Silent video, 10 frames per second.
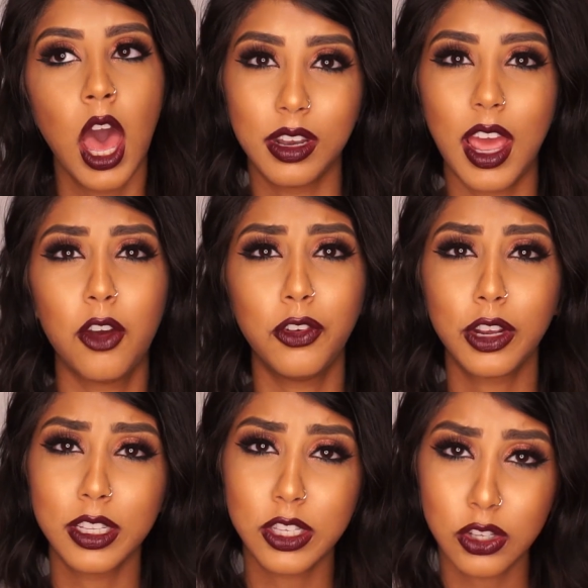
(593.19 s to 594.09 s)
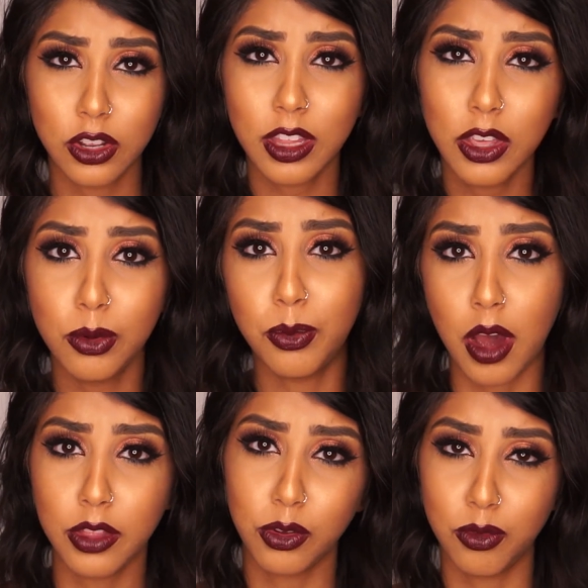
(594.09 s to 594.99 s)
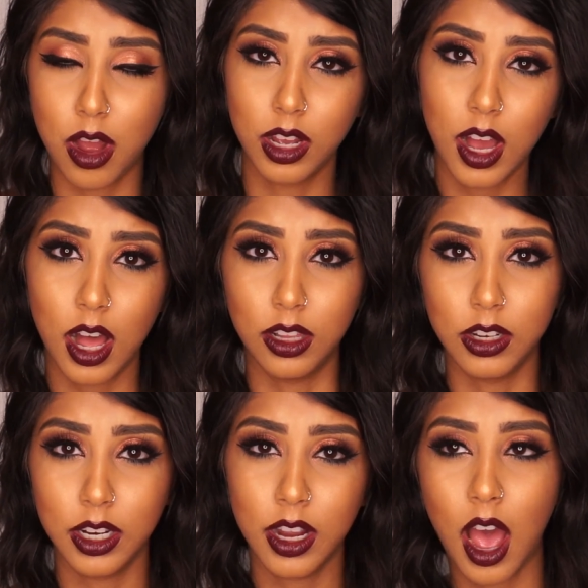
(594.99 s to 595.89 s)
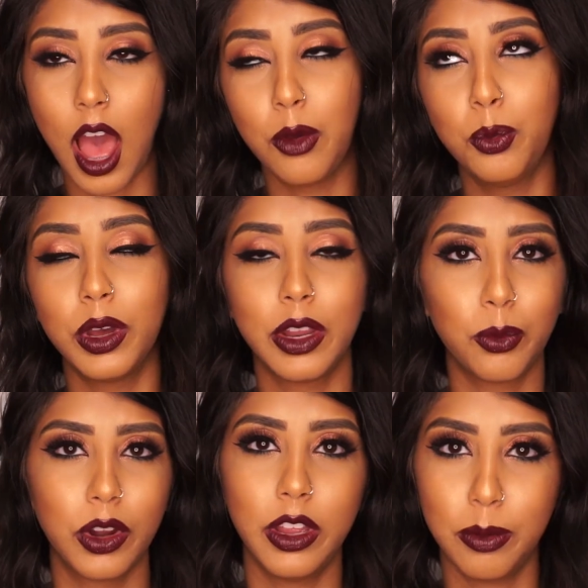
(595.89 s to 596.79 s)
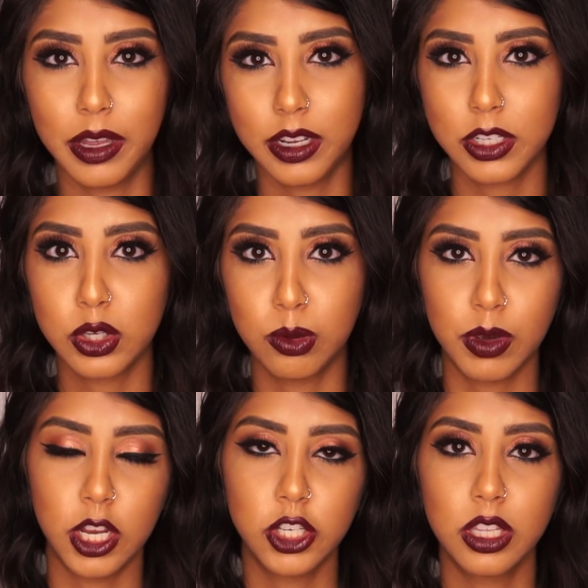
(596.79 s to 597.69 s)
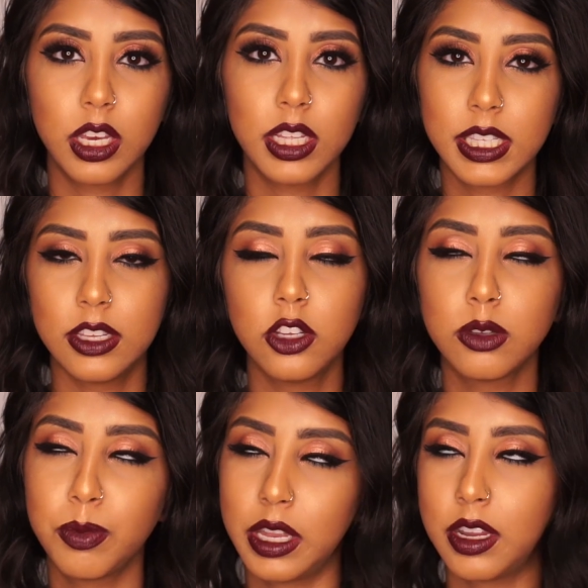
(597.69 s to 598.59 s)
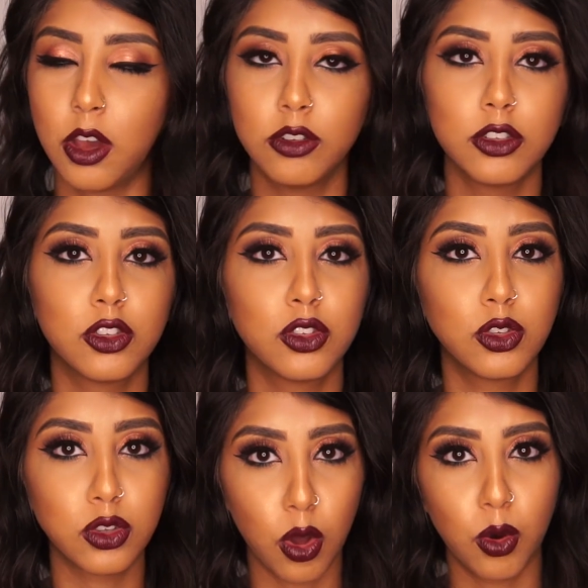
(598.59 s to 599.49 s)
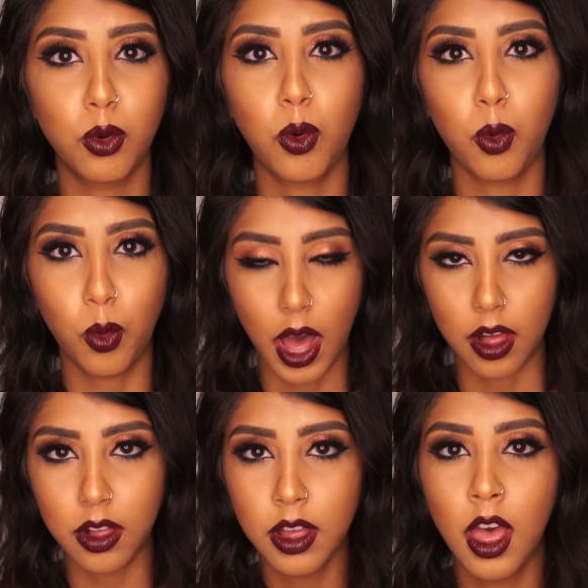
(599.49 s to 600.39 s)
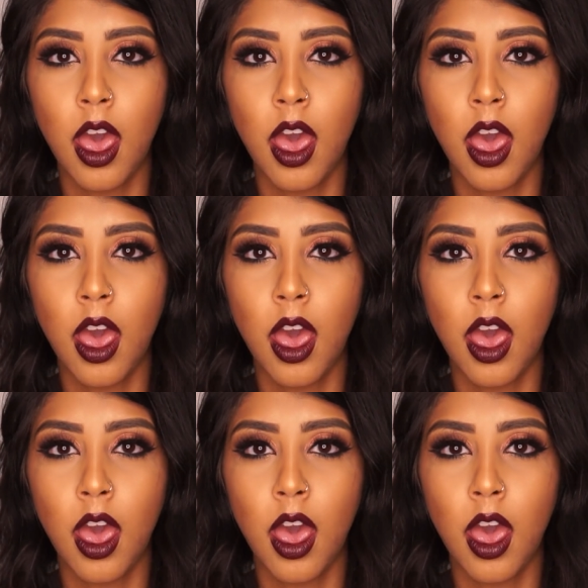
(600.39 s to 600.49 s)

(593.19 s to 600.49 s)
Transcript: Now, if you're concerned that you bought the wrong color, I wouldn't worry about it too much. The concealers blend out so well.